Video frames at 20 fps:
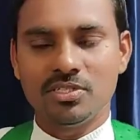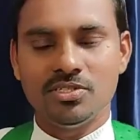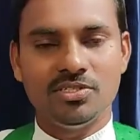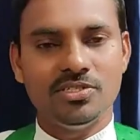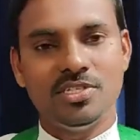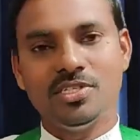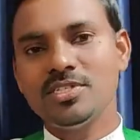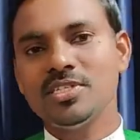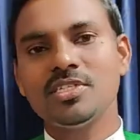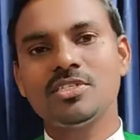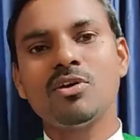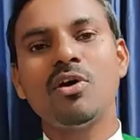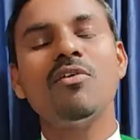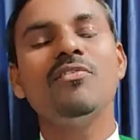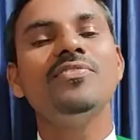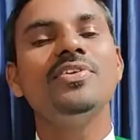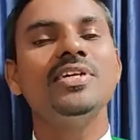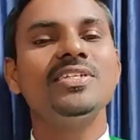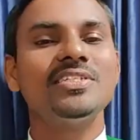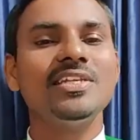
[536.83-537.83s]
Jesus
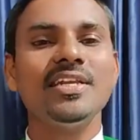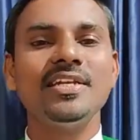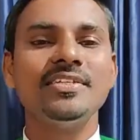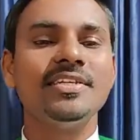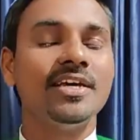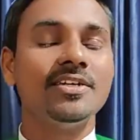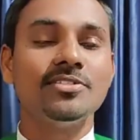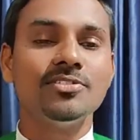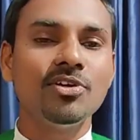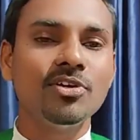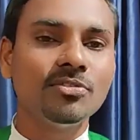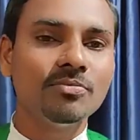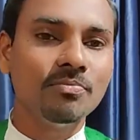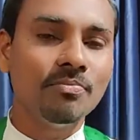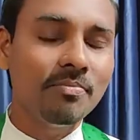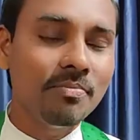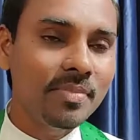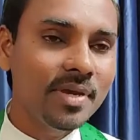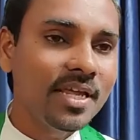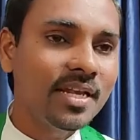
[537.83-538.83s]
obviously does not
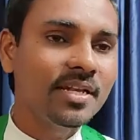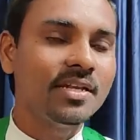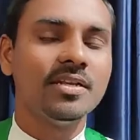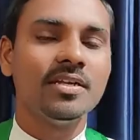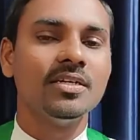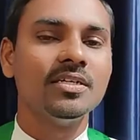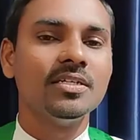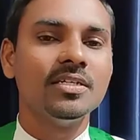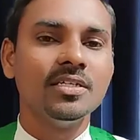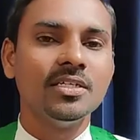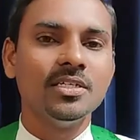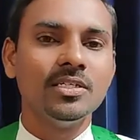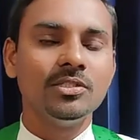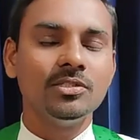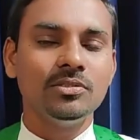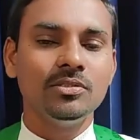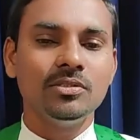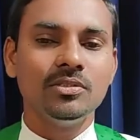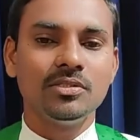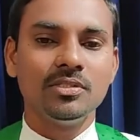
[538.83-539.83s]
mean
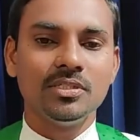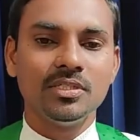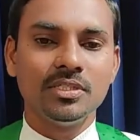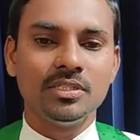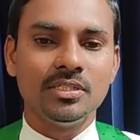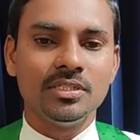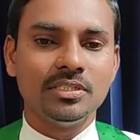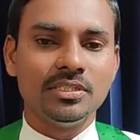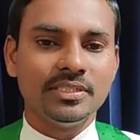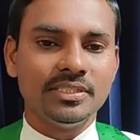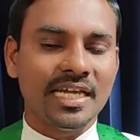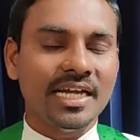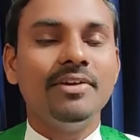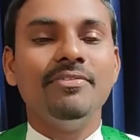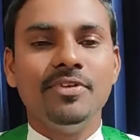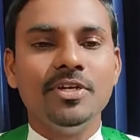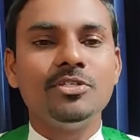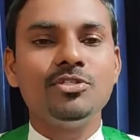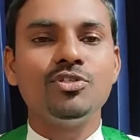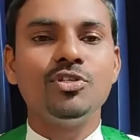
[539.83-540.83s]
that
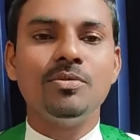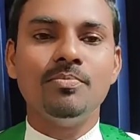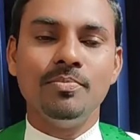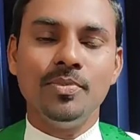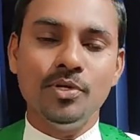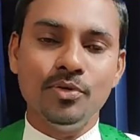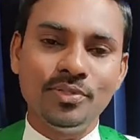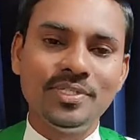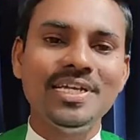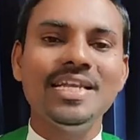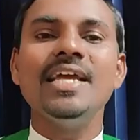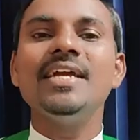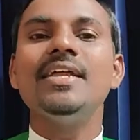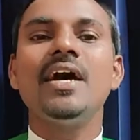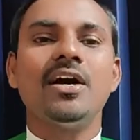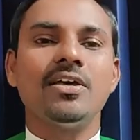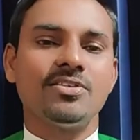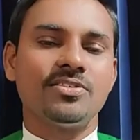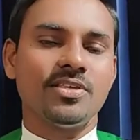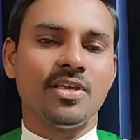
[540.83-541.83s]
we should mutilate
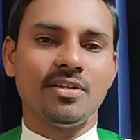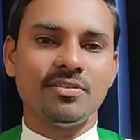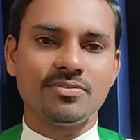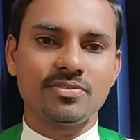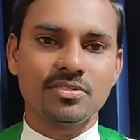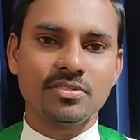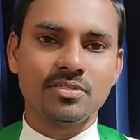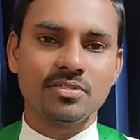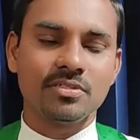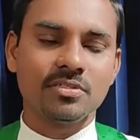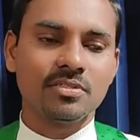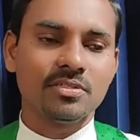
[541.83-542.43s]
ourselves.